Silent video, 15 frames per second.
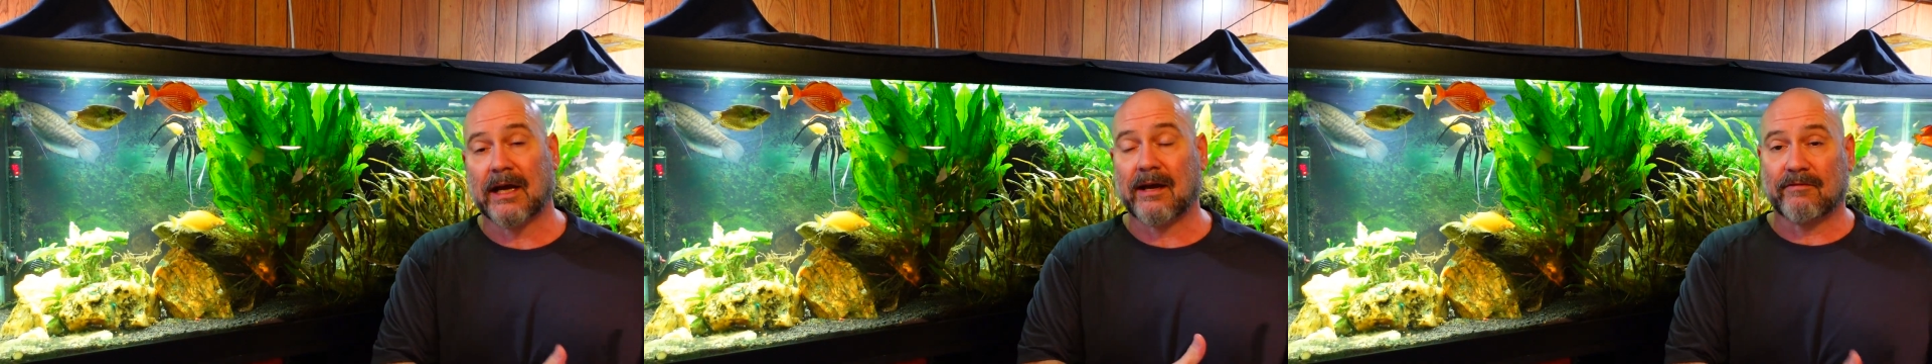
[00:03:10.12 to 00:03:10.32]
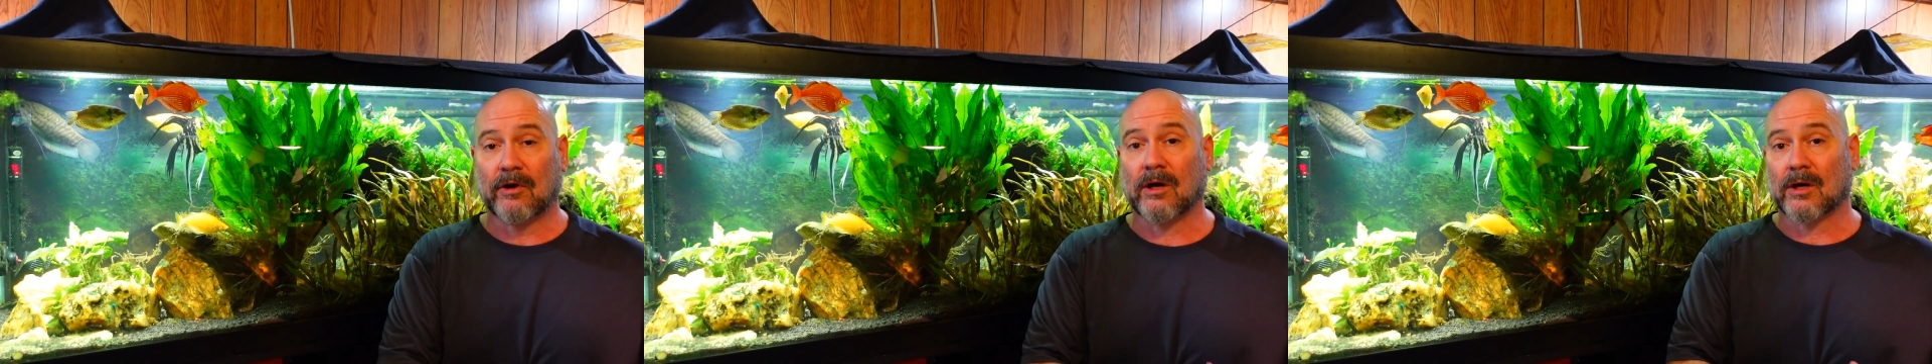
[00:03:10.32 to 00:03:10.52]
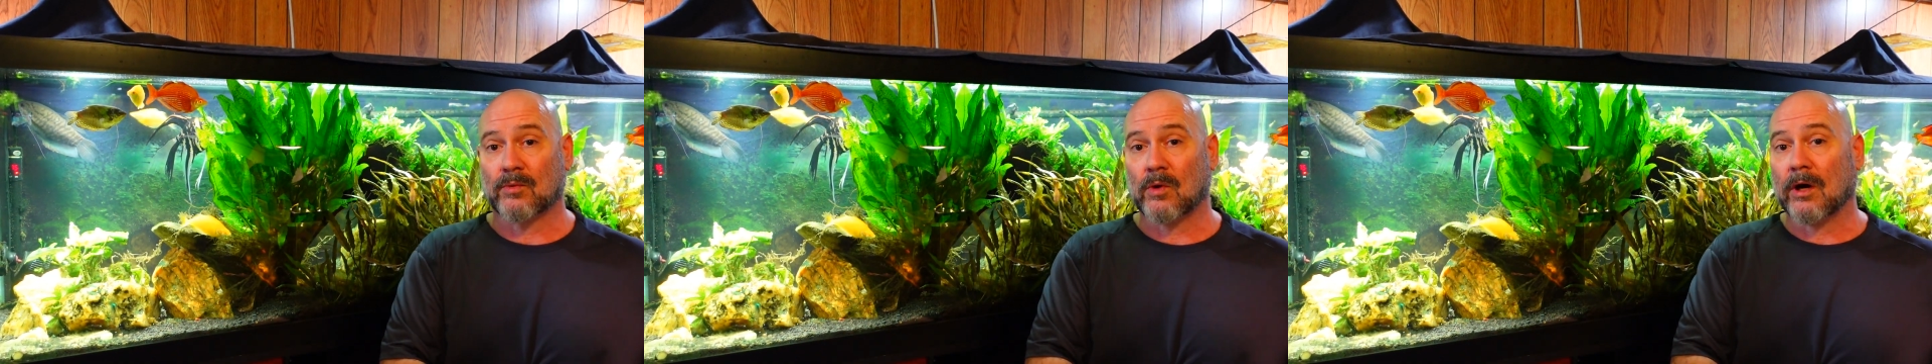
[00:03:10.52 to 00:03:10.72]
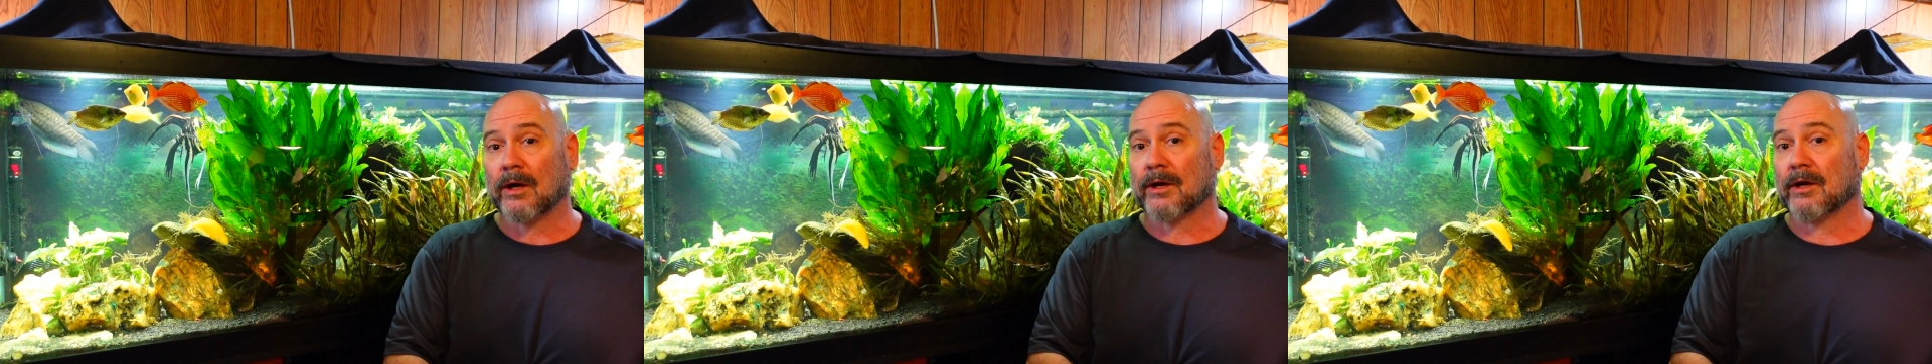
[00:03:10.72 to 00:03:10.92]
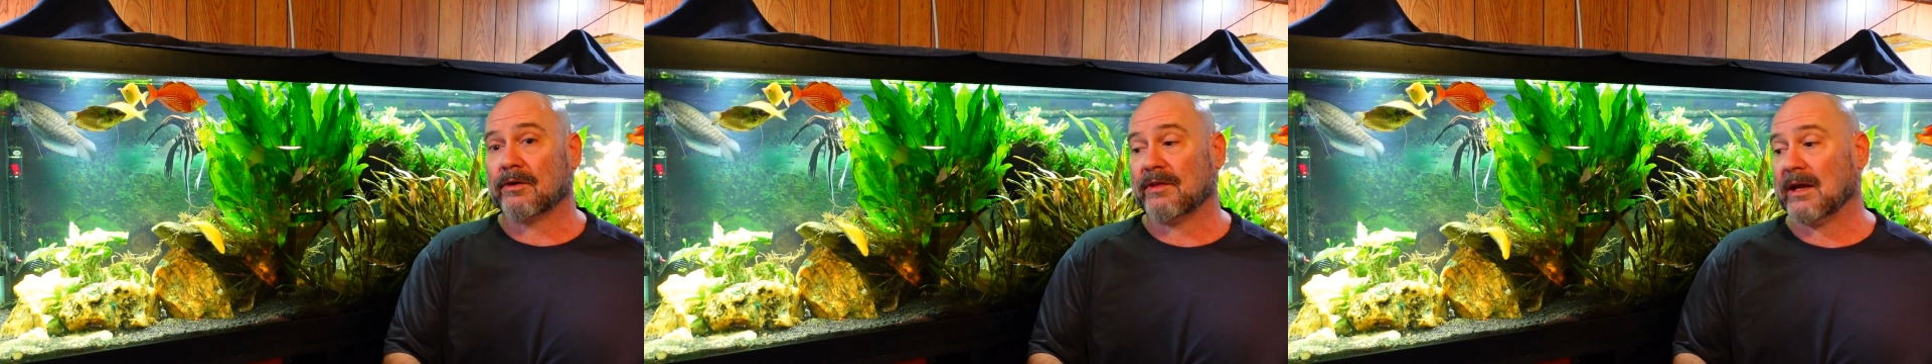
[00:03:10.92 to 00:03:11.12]
have hard
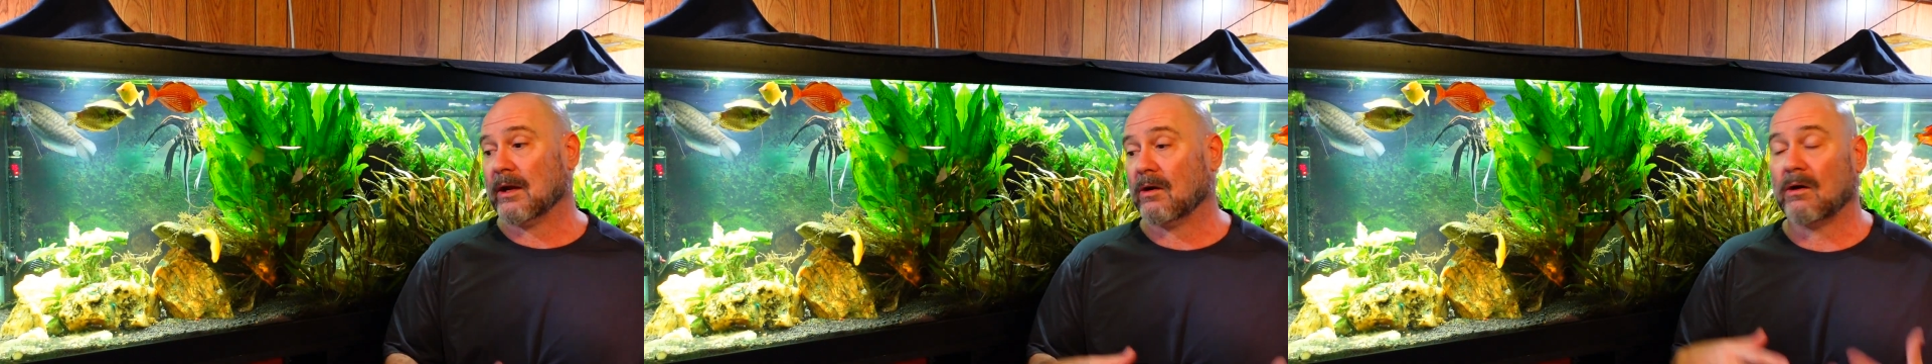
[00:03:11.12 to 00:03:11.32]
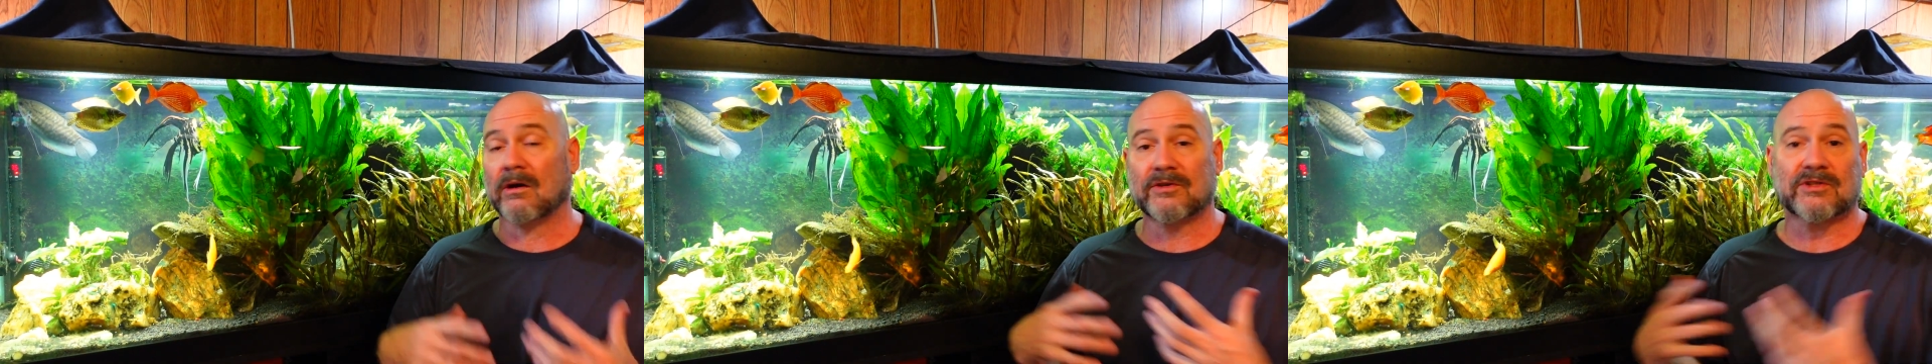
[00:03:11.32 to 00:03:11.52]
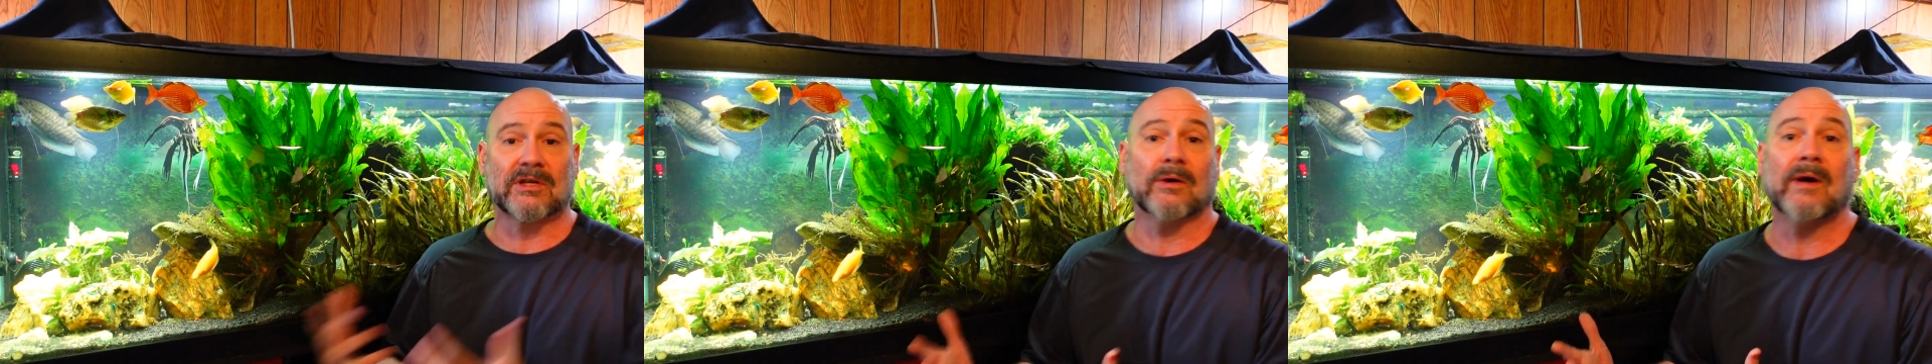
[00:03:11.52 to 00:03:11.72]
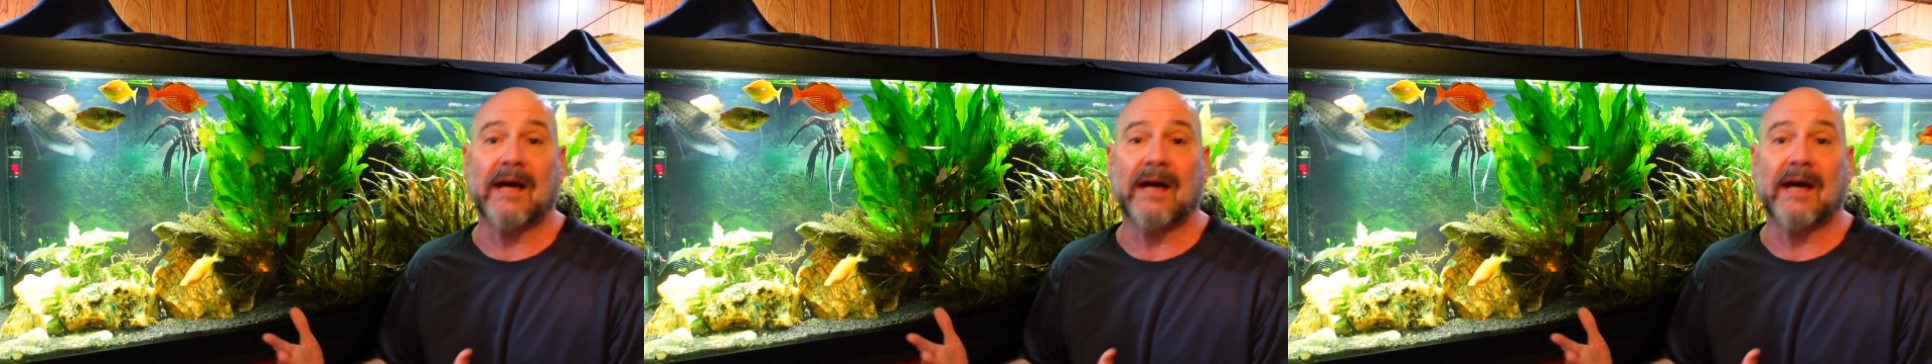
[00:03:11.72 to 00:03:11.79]
water, they also